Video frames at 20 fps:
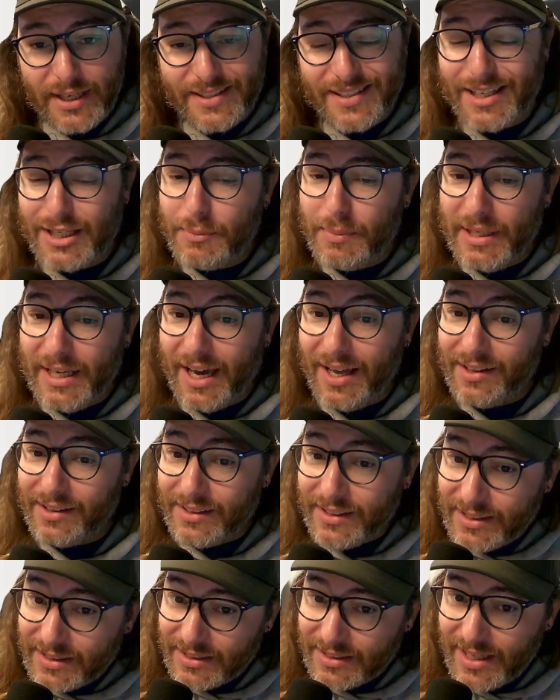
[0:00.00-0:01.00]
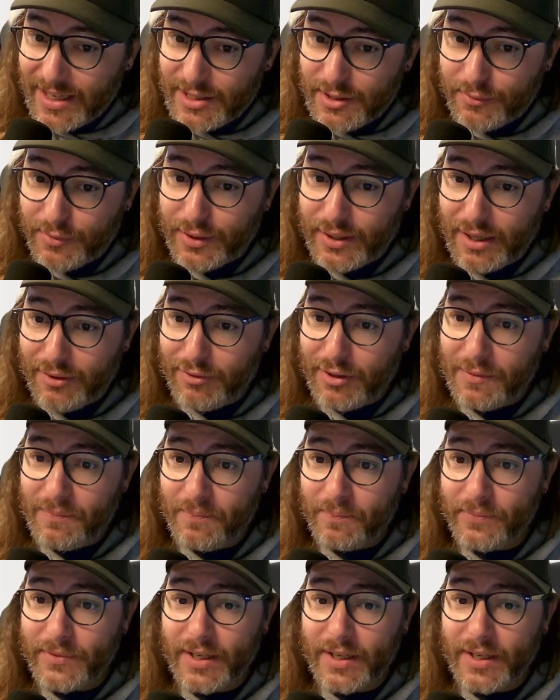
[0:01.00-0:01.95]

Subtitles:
is going to be a little less forgiving.